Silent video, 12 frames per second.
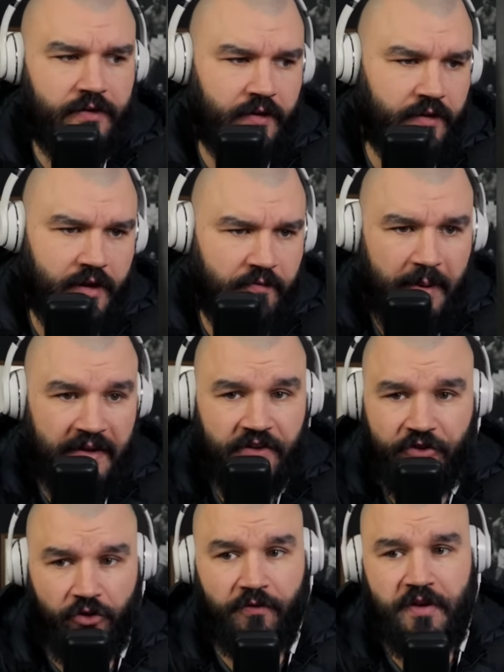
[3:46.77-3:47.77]
never mind the
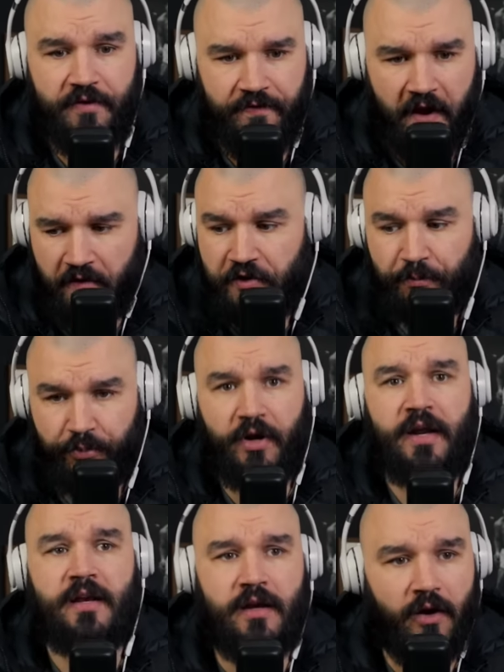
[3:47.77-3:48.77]
Soviet factories,
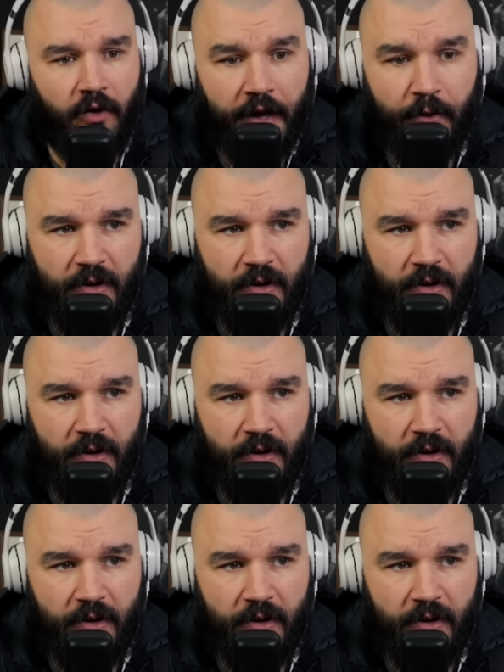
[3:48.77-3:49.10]
Britain, all right?